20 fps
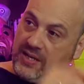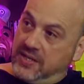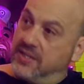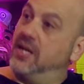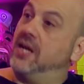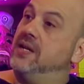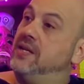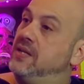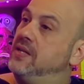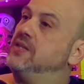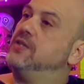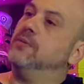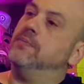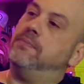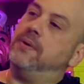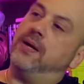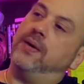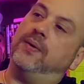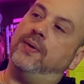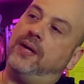Intending to
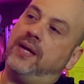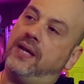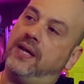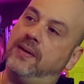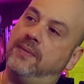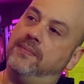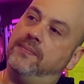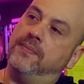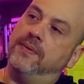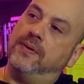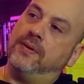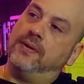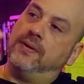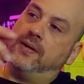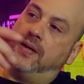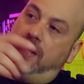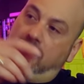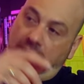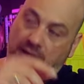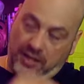bury him
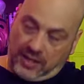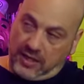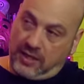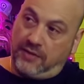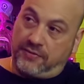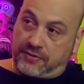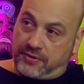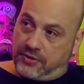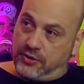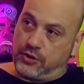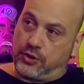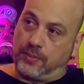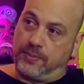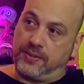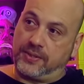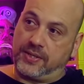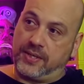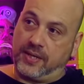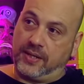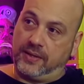after the job
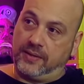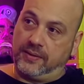is done.